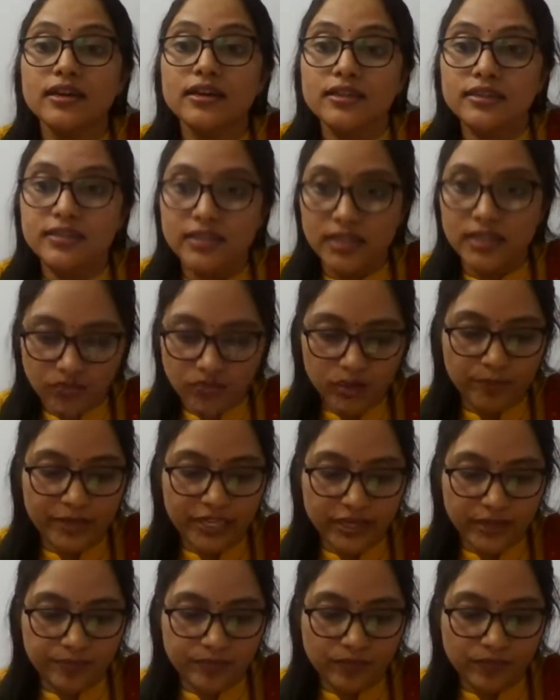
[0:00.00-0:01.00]

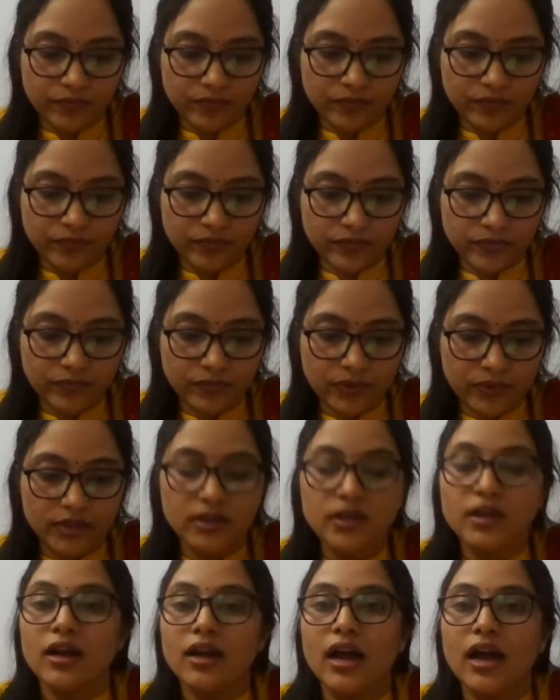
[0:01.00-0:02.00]
self-limiting.
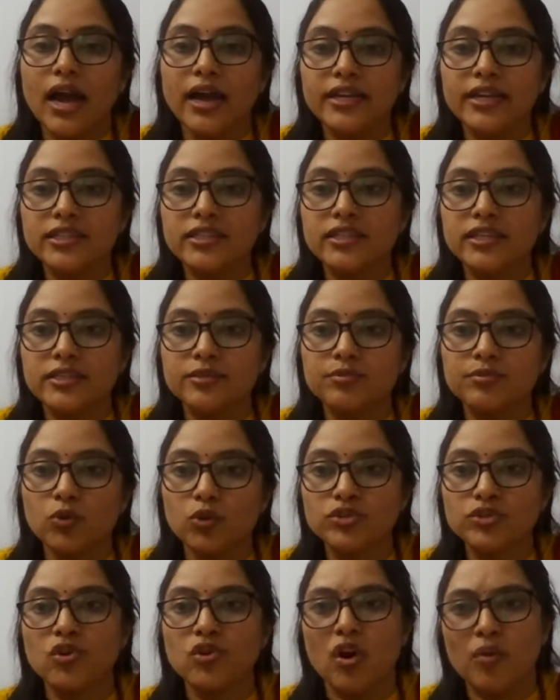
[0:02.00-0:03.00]
And it is
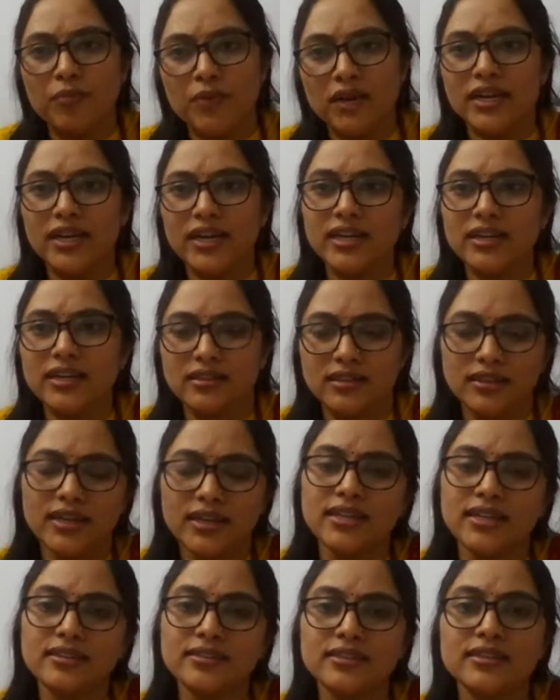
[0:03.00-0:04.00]
most commonly,
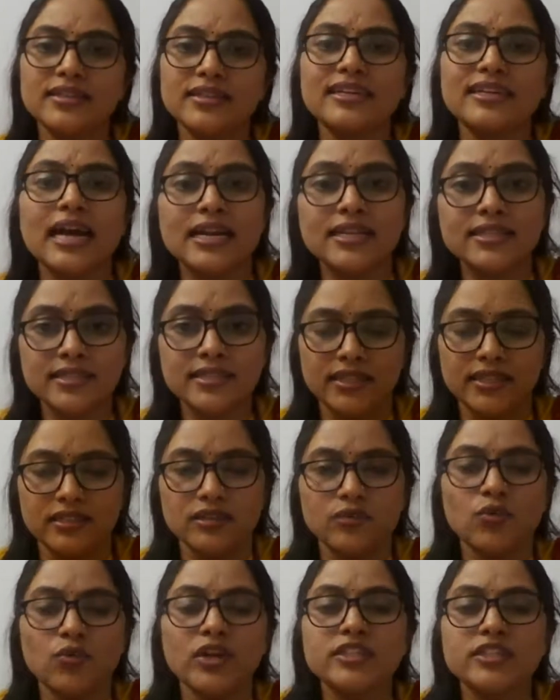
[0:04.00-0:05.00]
it is a transient.
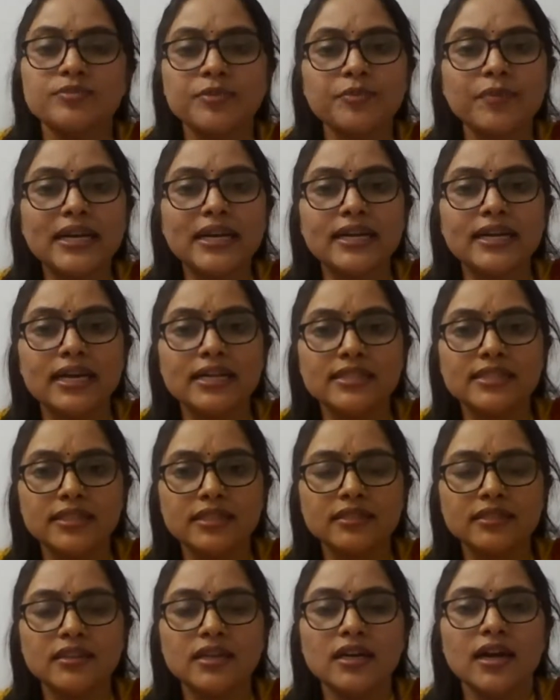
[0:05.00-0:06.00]
What is meant by
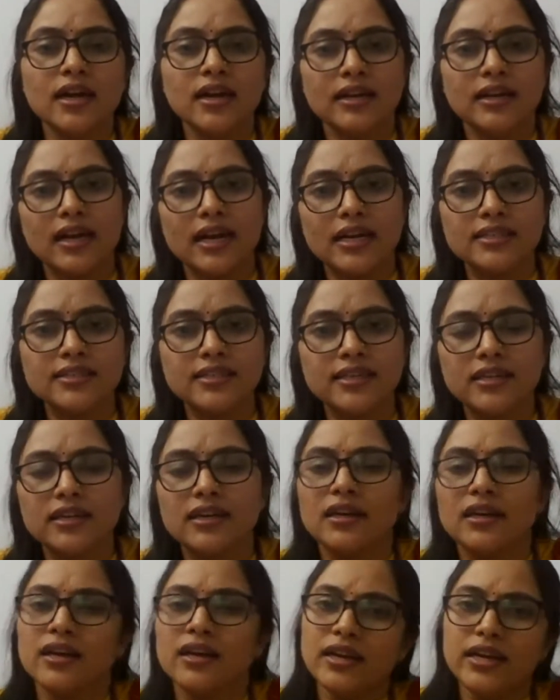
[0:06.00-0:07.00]
transient? Transient,
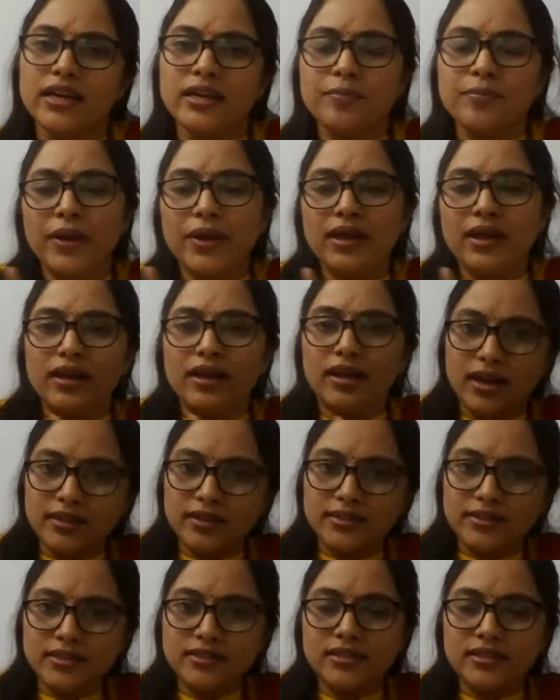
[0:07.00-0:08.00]
it may
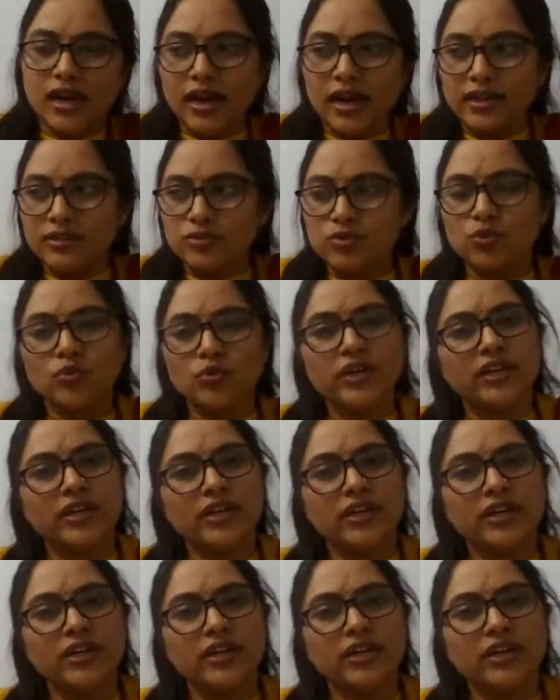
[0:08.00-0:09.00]
exist and soon it
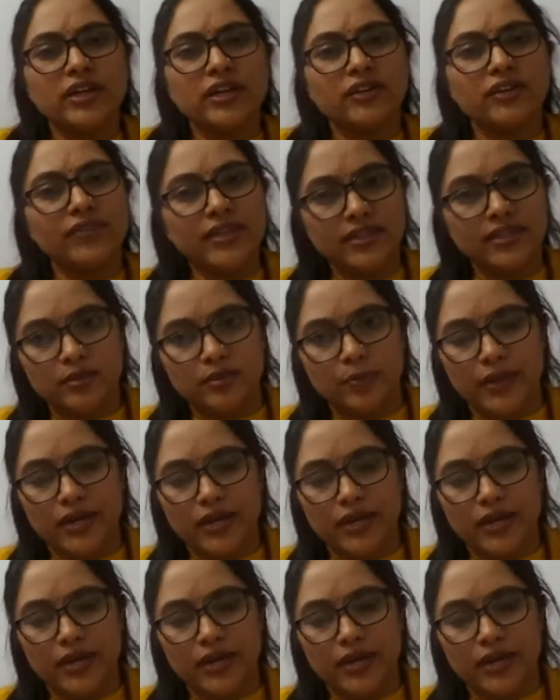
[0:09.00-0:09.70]
will disappear.